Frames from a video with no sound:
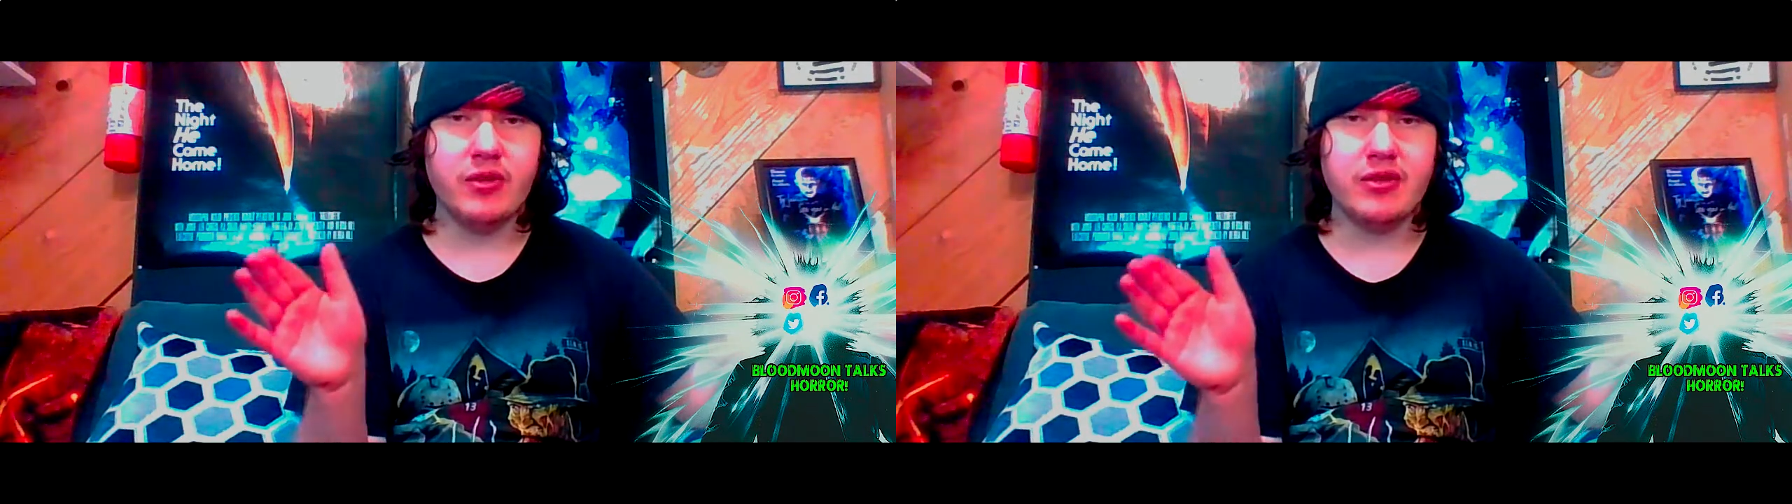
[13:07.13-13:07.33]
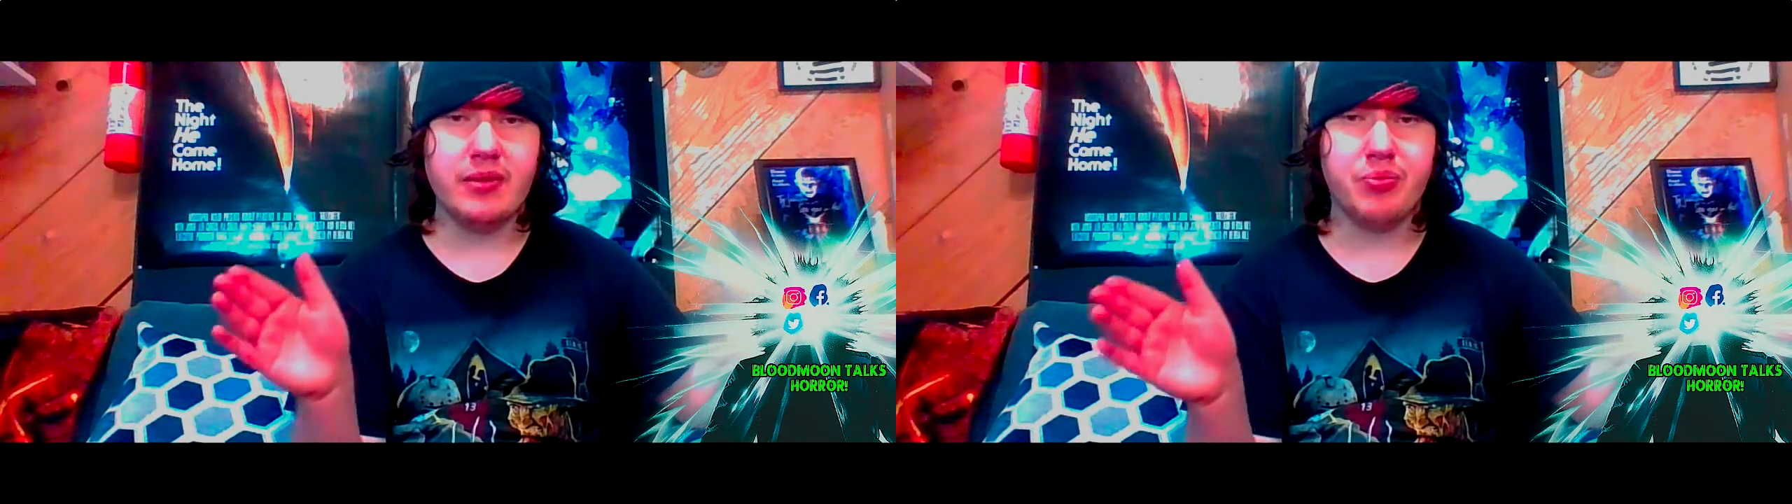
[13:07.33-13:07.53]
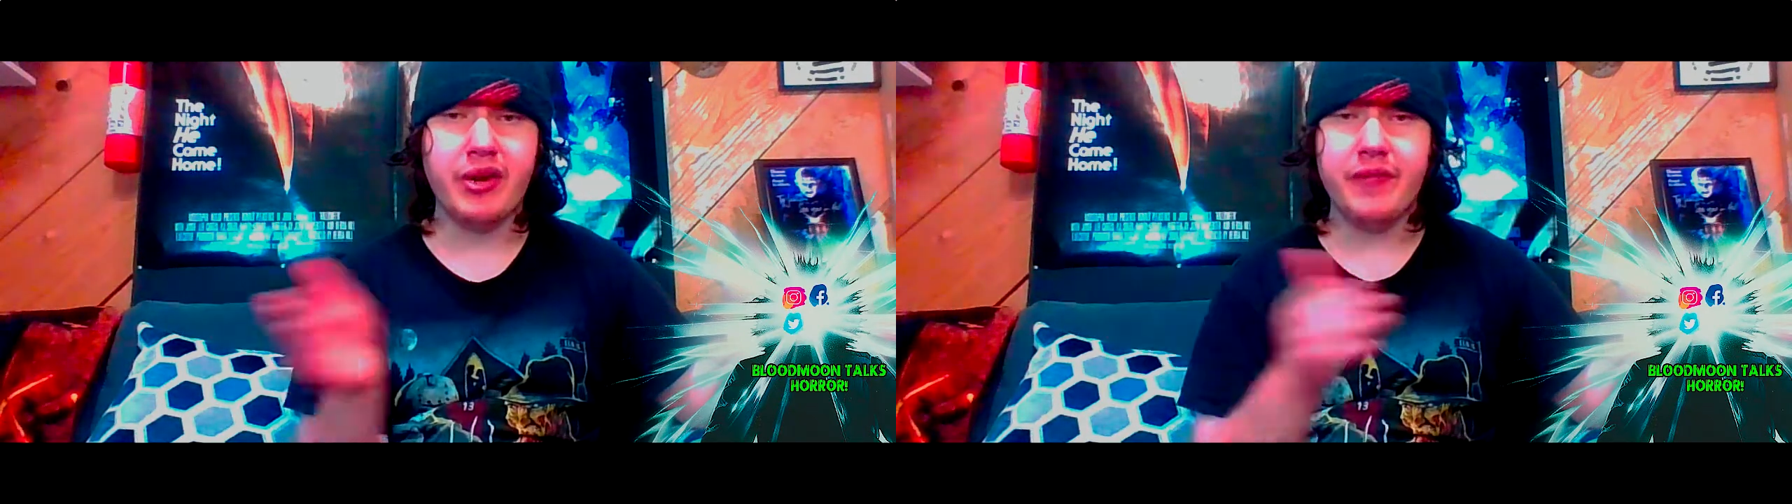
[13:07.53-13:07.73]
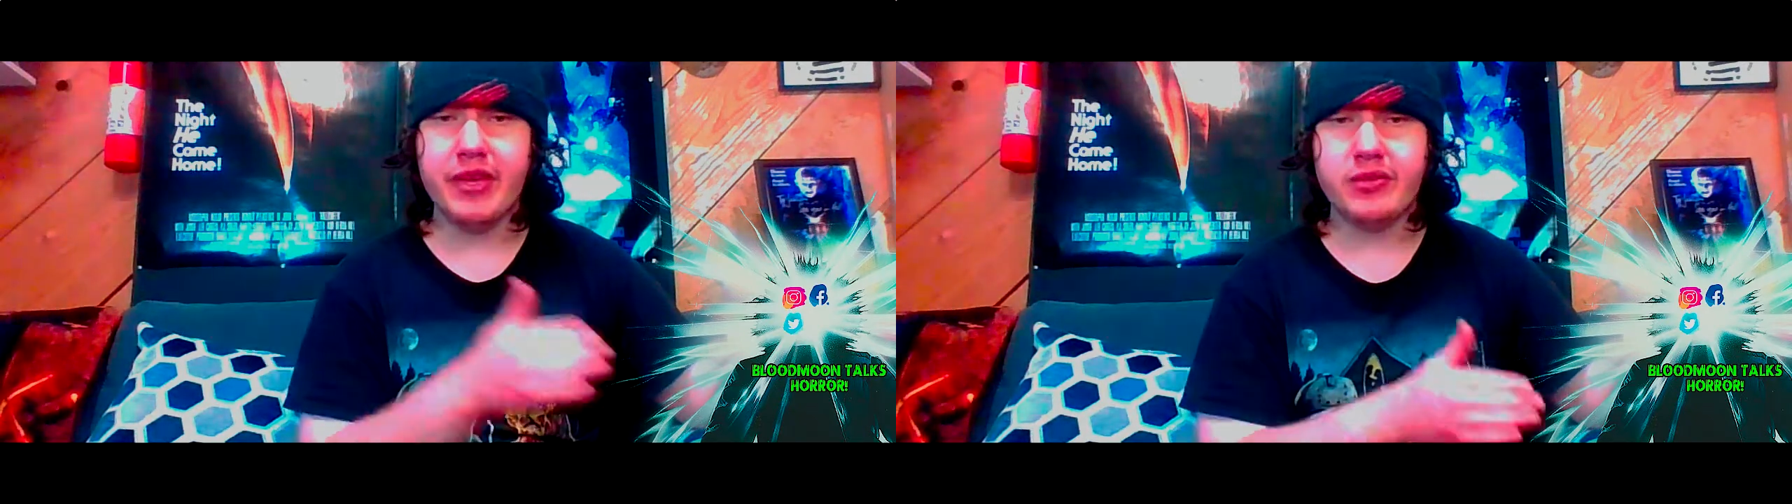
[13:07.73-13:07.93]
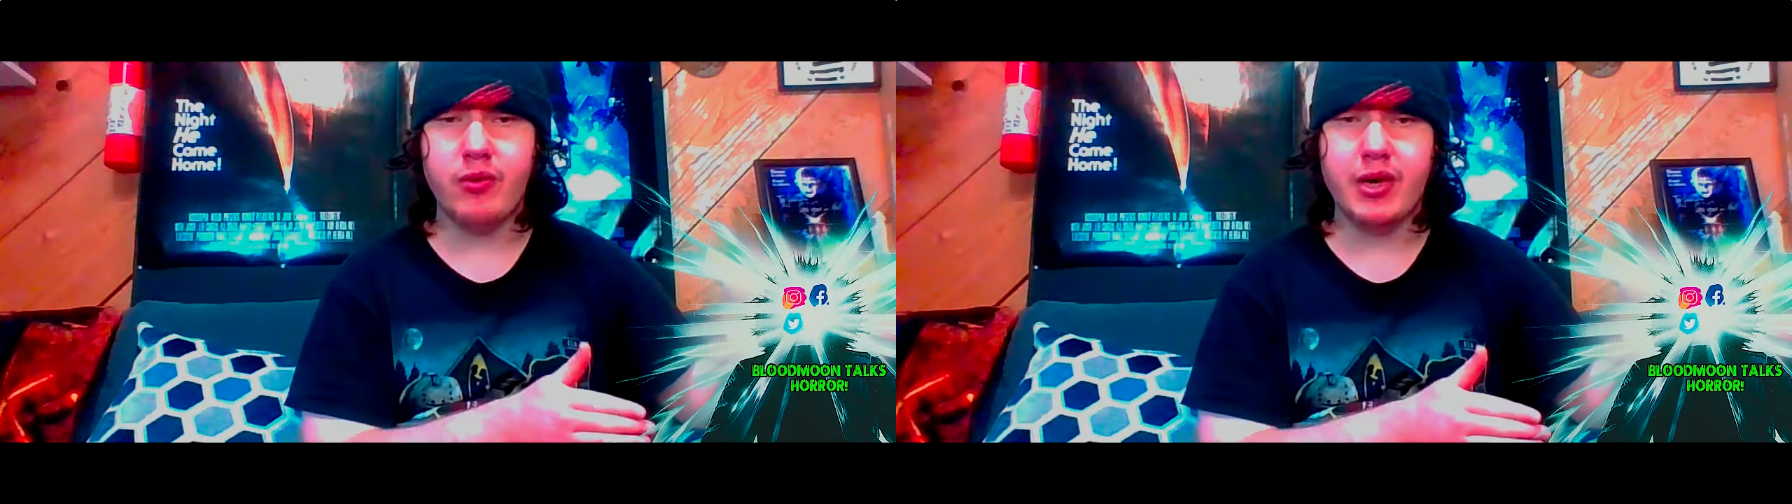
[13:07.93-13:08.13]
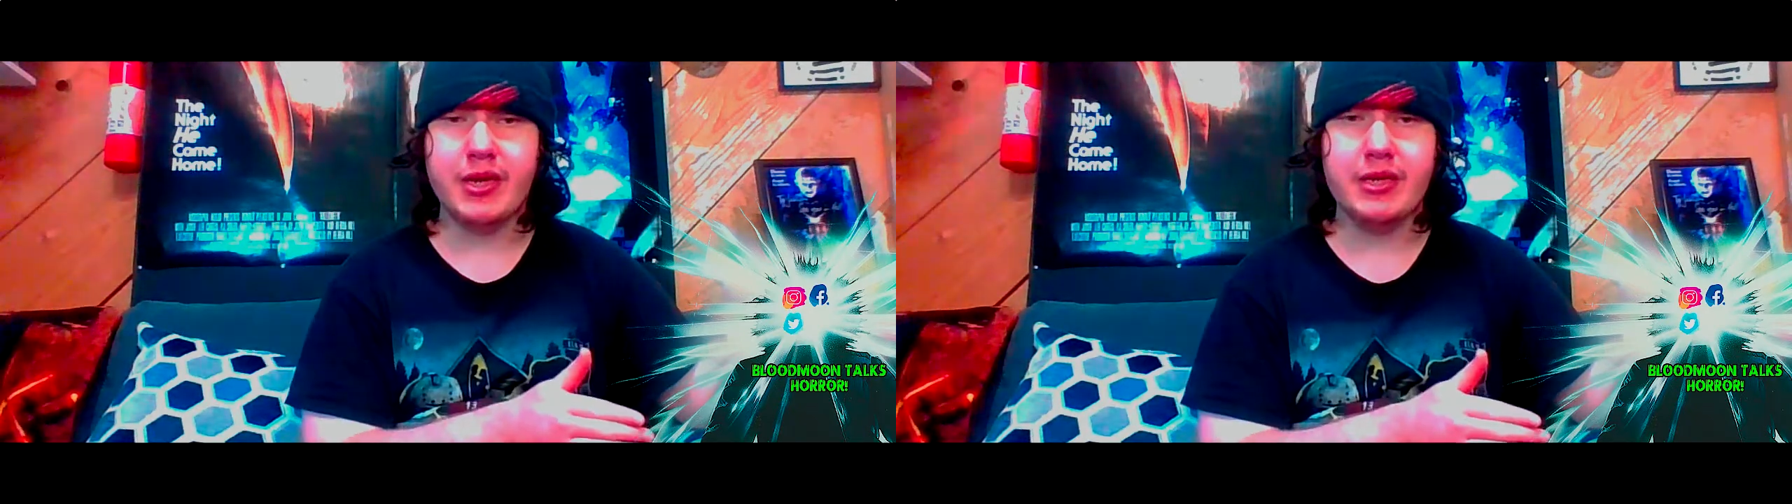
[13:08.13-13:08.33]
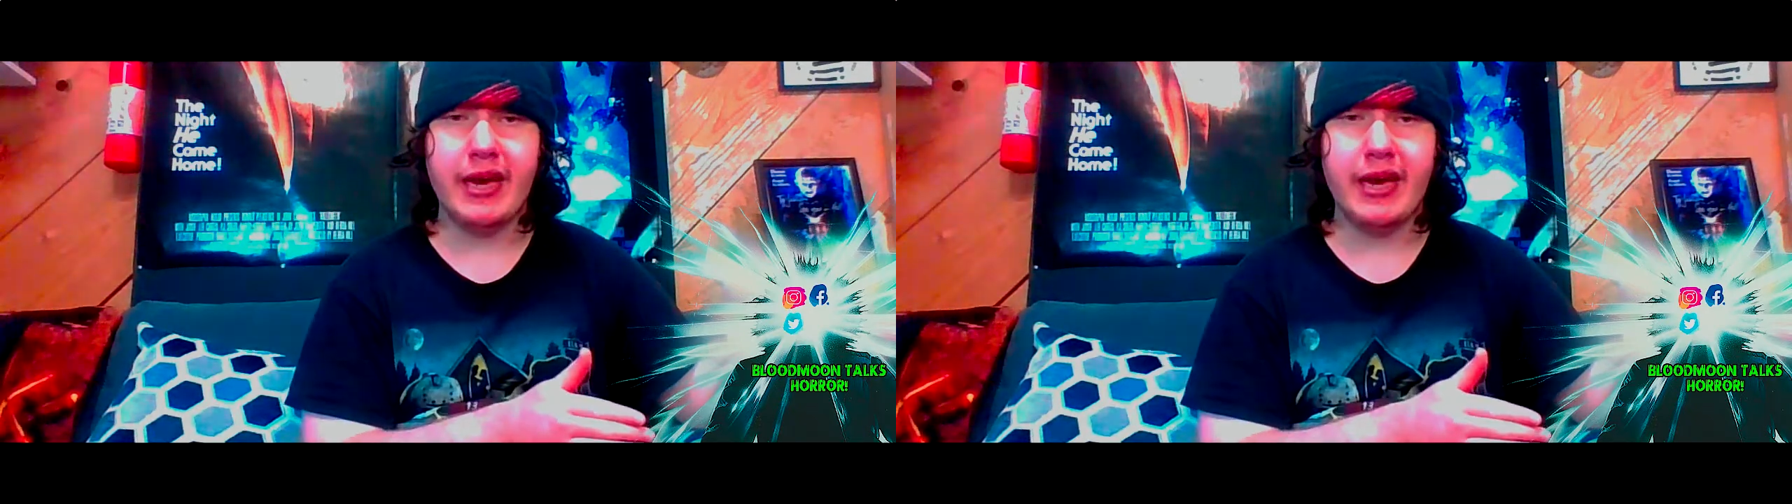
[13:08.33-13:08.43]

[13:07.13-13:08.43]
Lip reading: as the previous one,